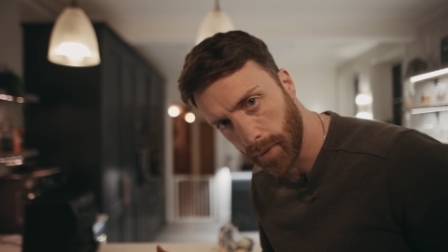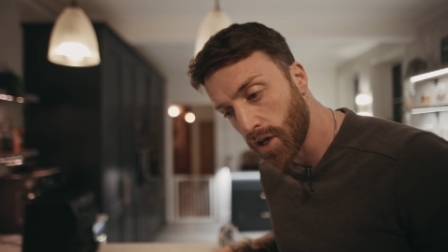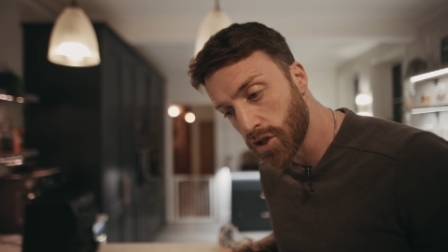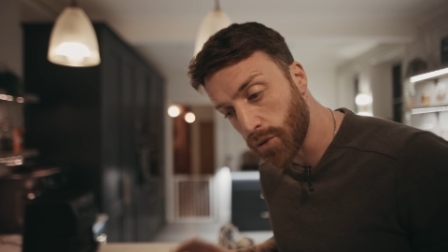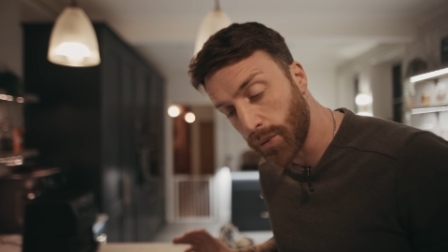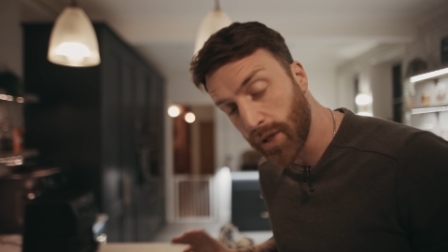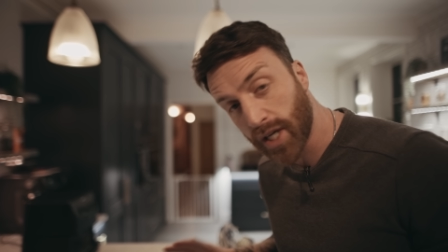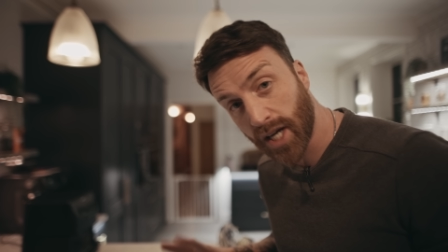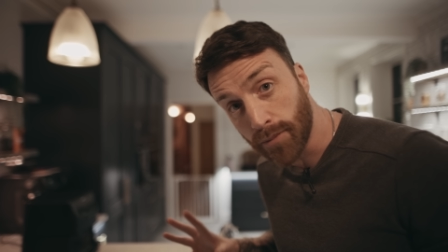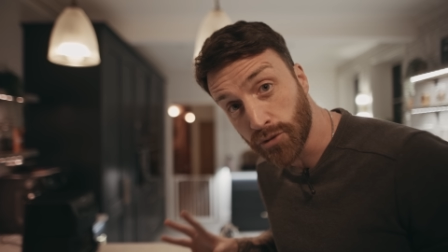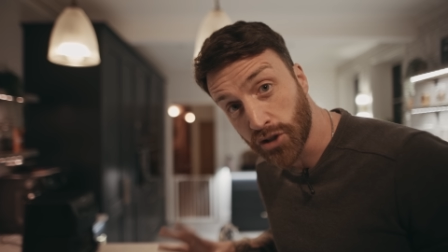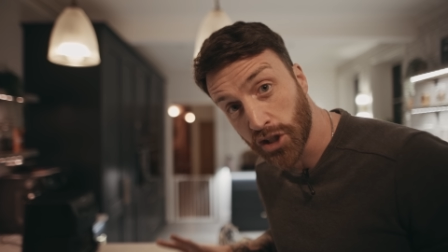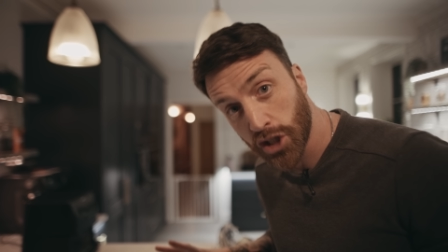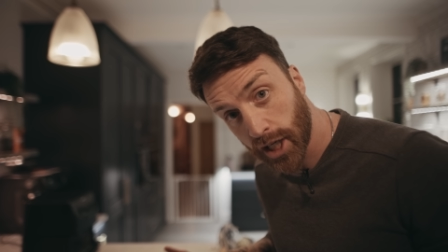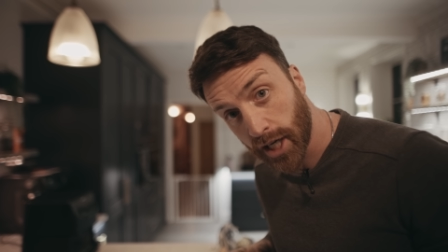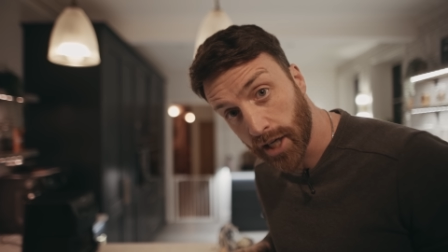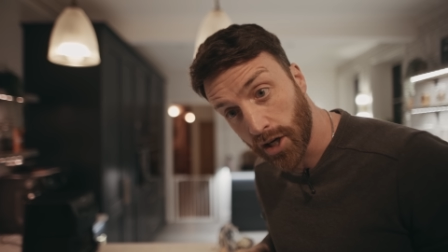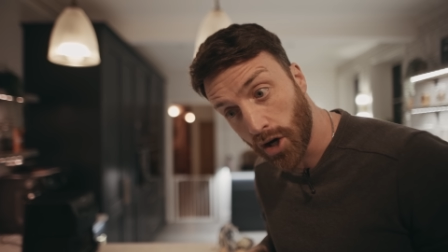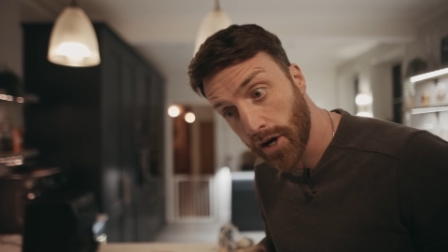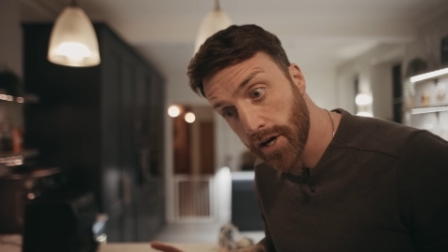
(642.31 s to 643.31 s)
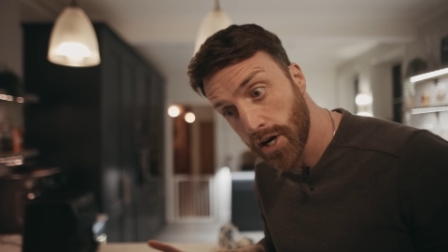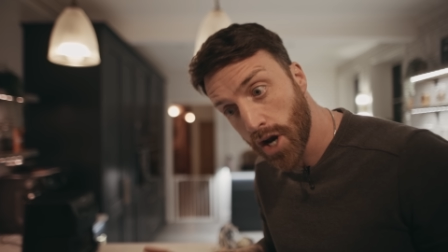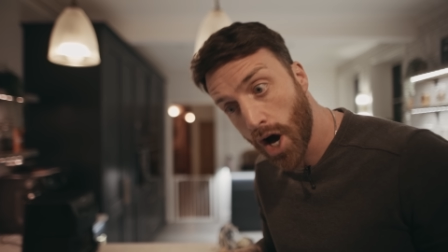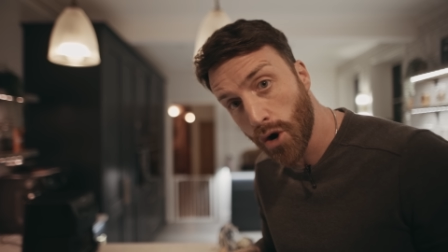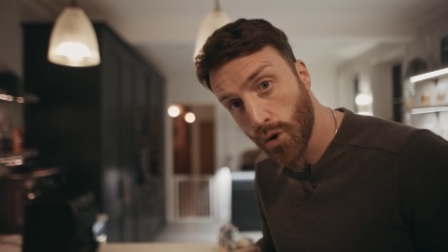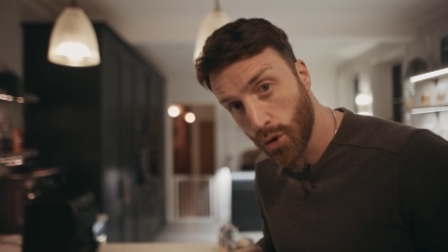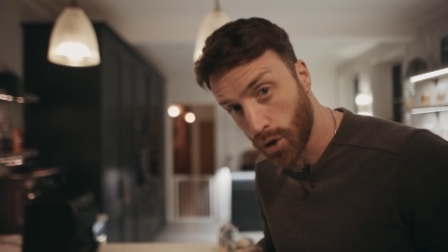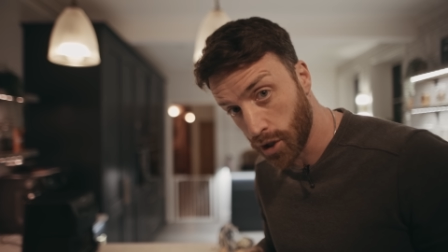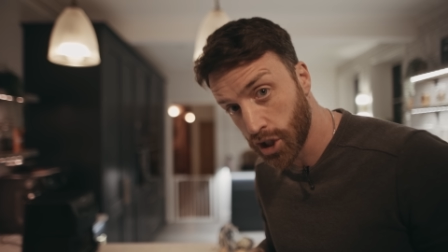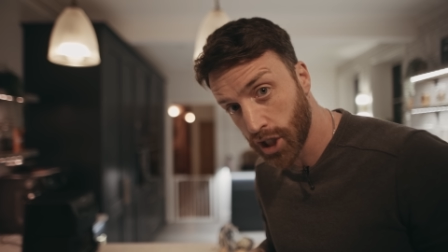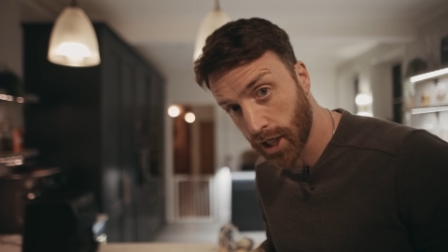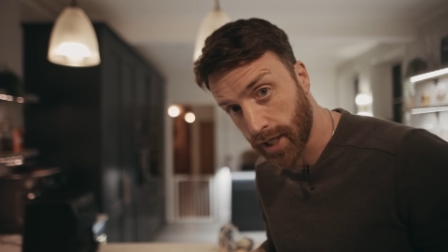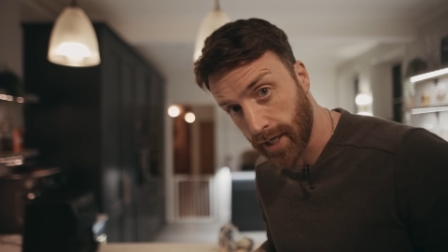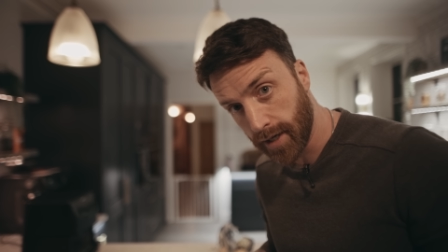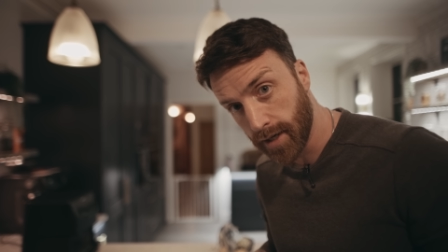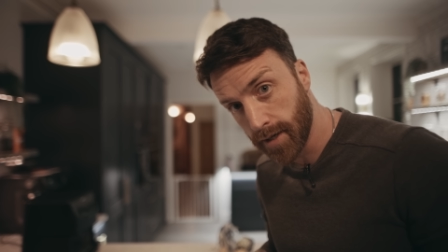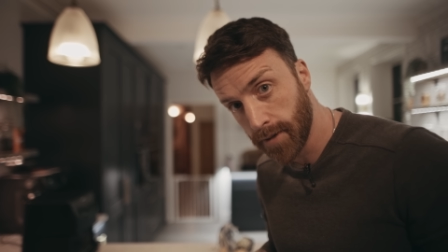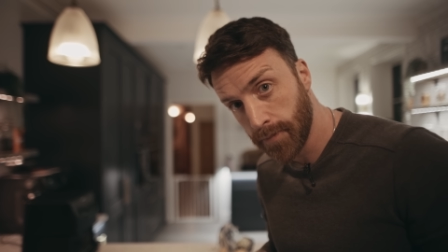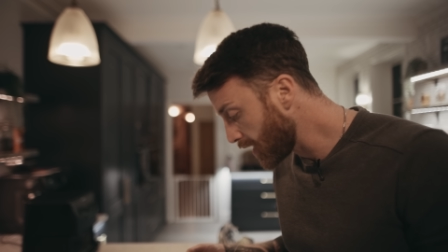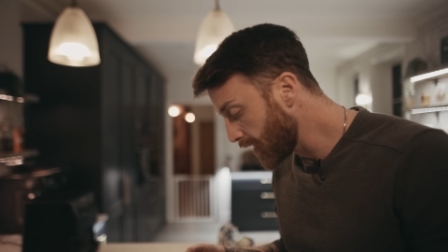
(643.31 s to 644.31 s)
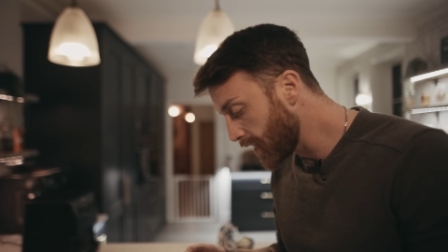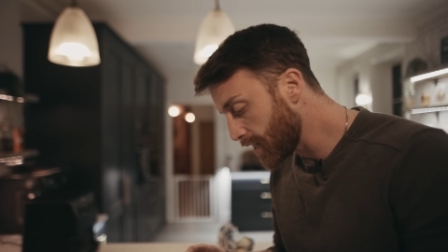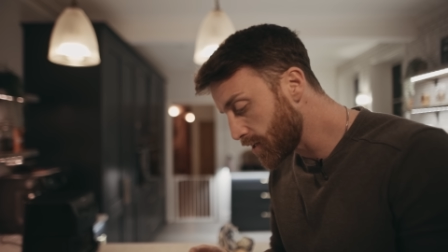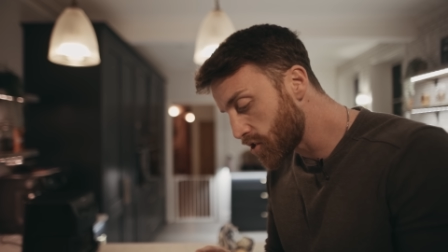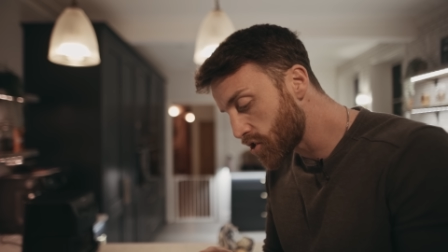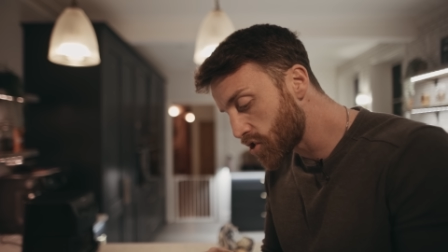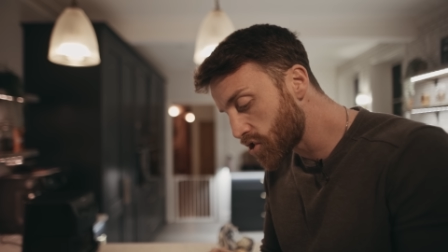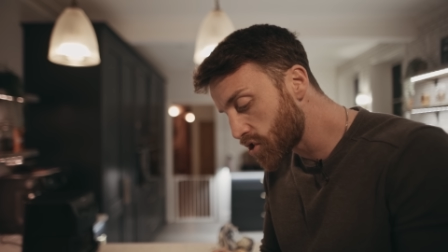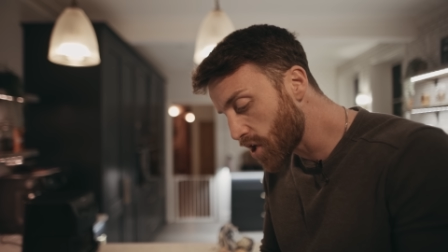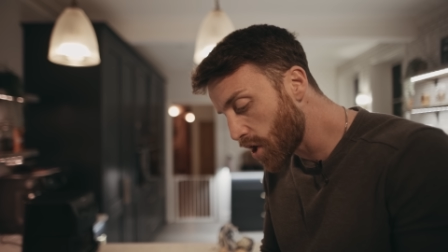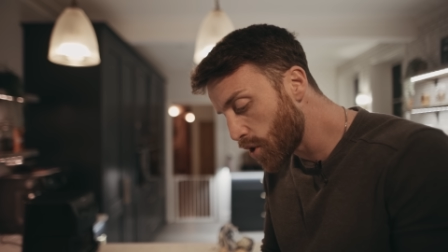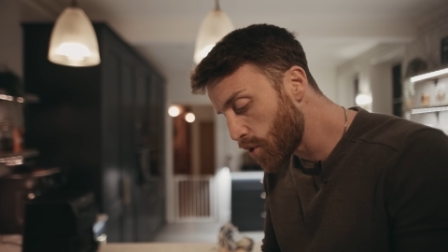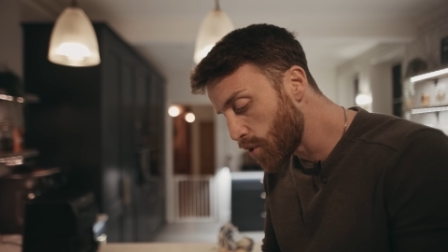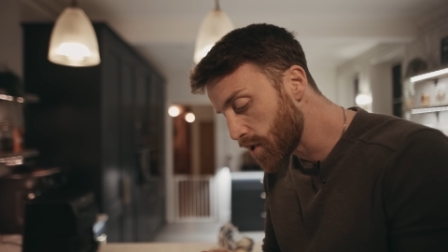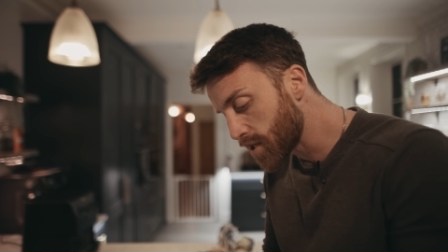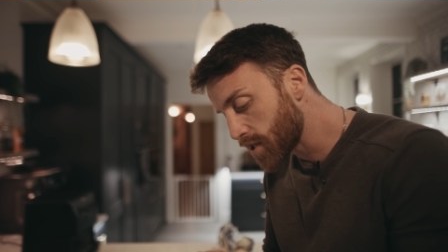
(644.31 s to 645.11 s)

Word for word: So when it comes to chicken, I know chicken is so